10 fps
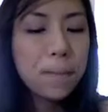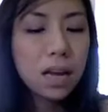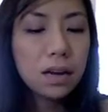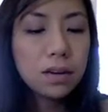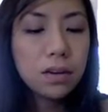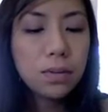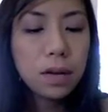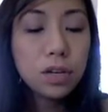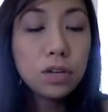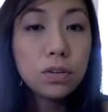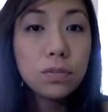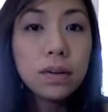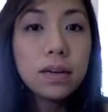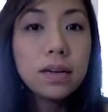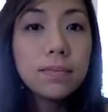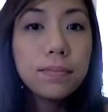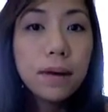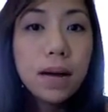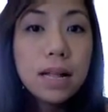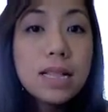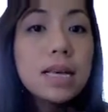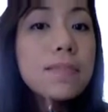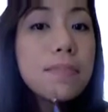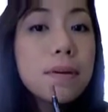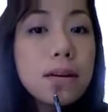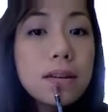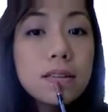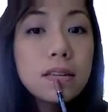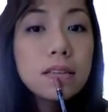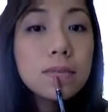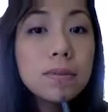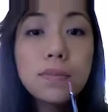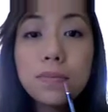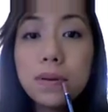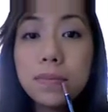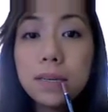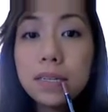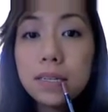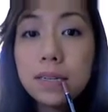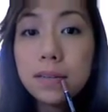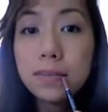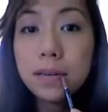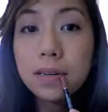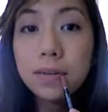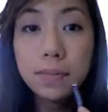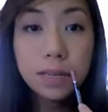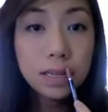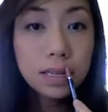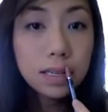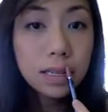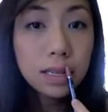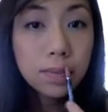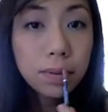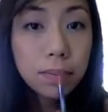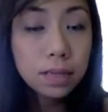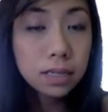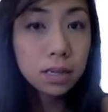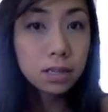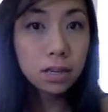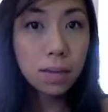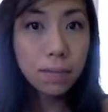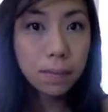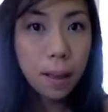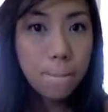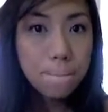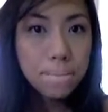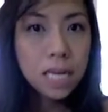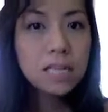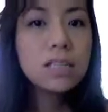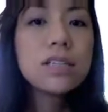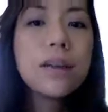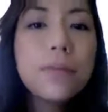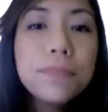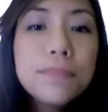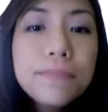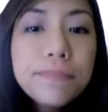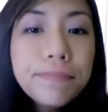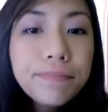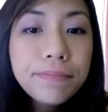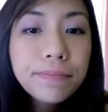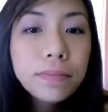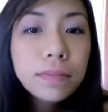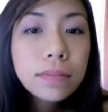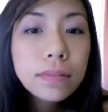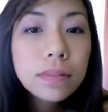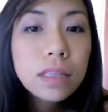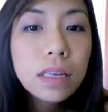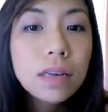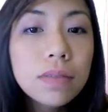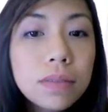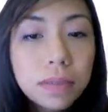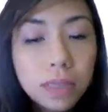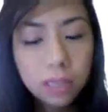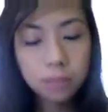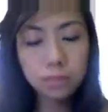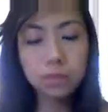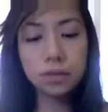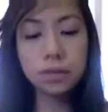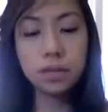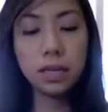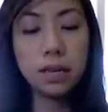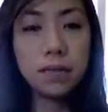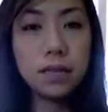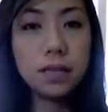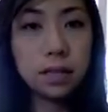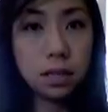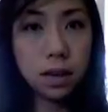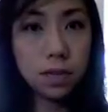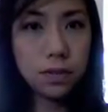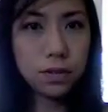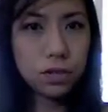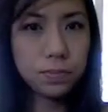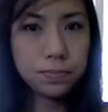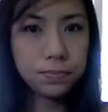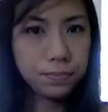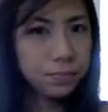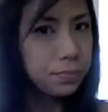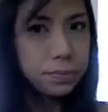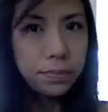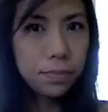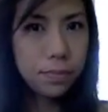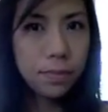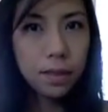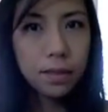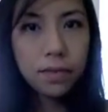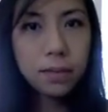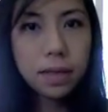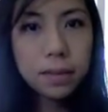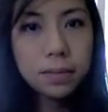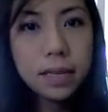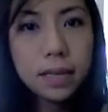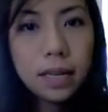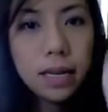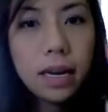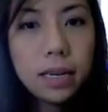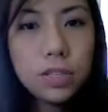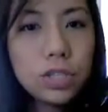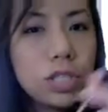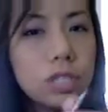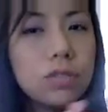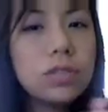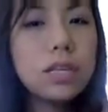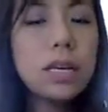I don't know about you, but my lip tends to be more pigmented on the bottom and less pigmented on top. So gives me a little more even coverage for my lips. And then I usually use